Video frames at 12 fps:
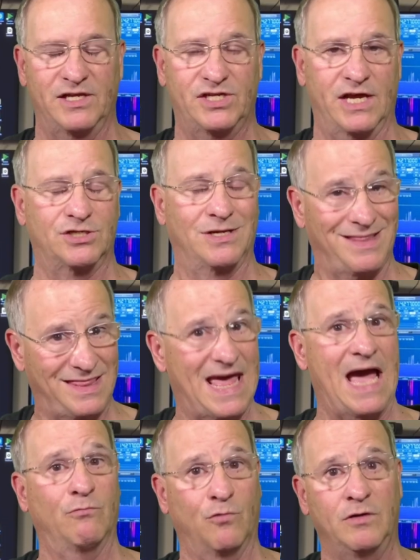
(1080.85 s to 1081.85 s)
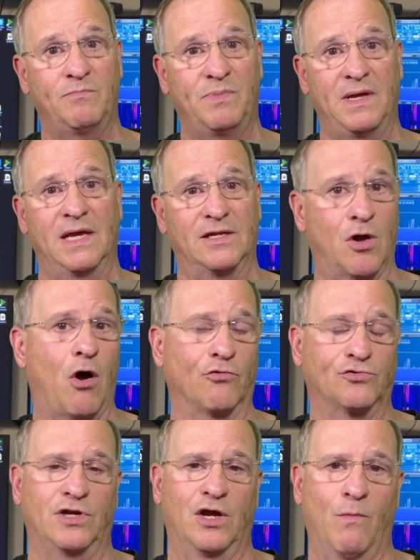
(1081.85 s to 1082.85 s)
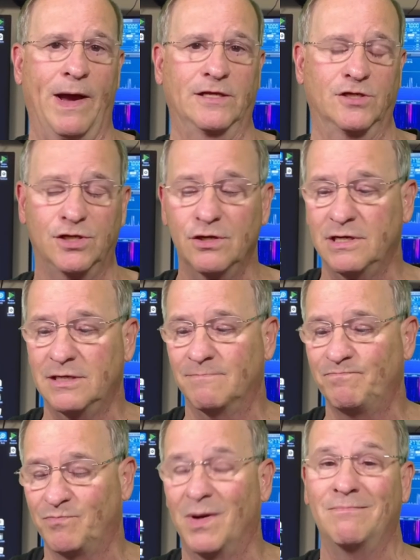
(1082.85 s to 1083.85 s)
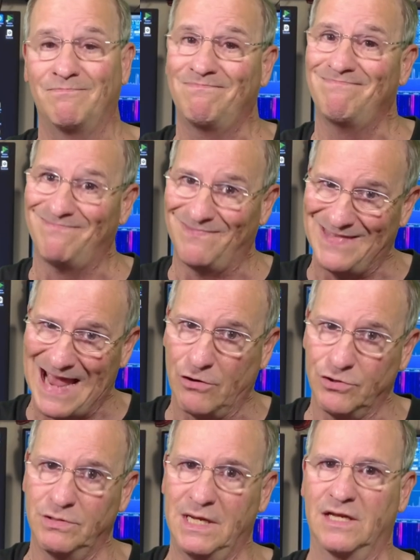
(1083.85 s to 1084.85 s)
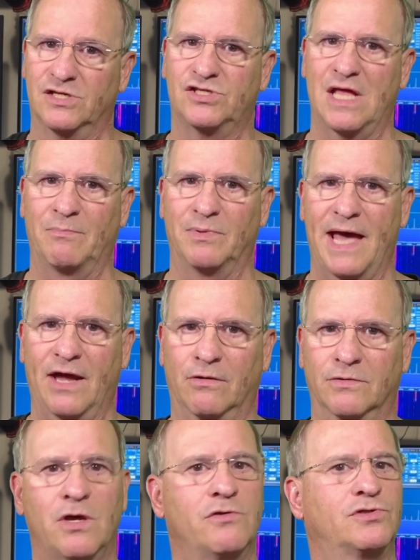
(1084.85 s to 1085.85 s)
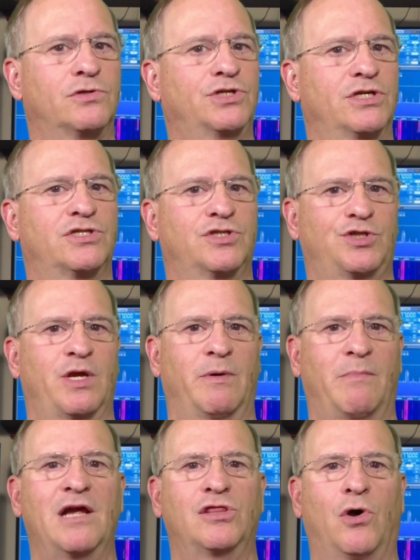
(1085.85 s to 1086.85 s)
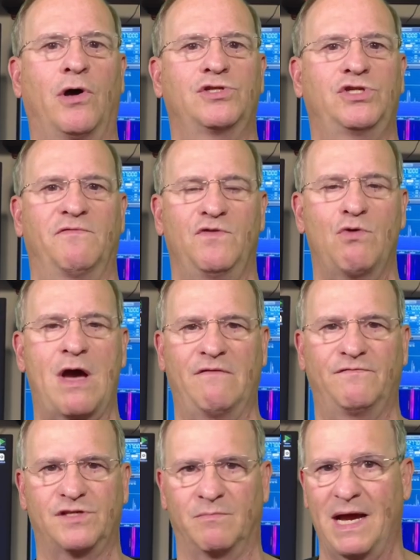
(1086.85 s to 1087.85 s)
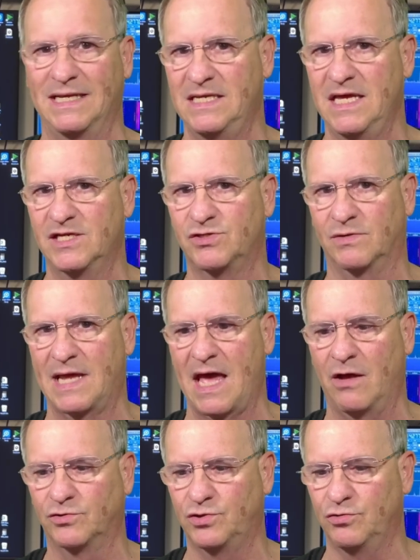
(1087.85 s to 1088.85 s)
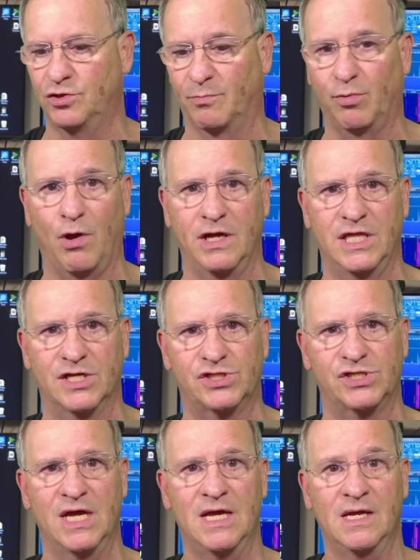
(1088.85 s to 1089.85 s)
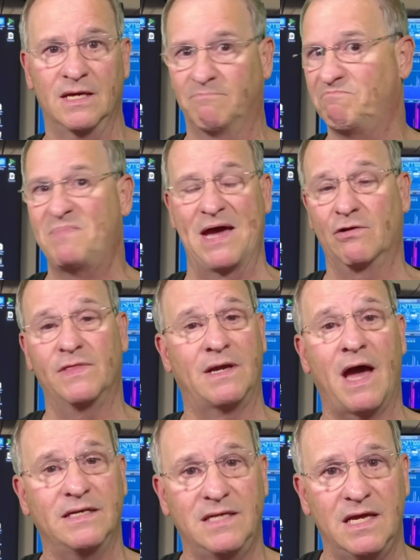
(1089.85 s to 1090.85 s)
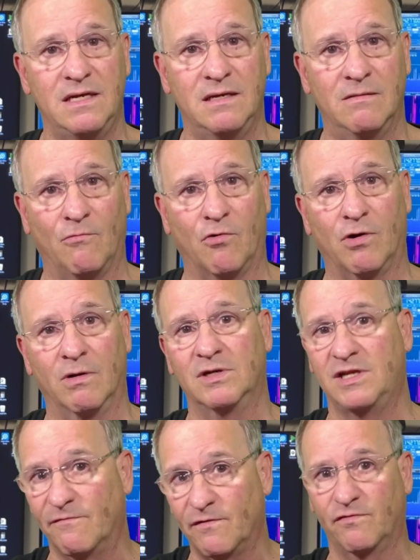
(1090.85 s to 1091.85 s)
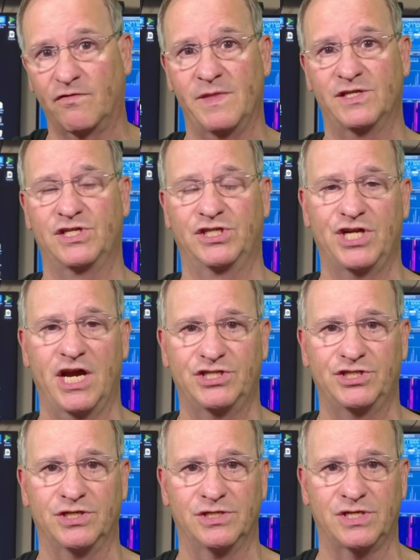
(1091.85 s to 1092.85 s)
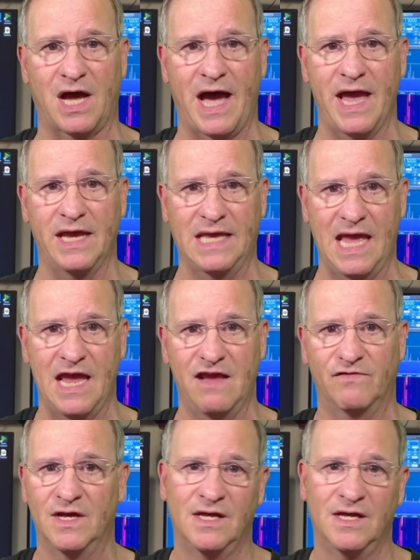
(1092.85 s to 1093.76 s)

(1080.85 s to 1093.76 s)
section. That would be an alternate way to do it, but now you need a step ladder. Those are just some of my thoughts. If you have some ideas on how to deploy this better than I did or different from the suggestions I gave,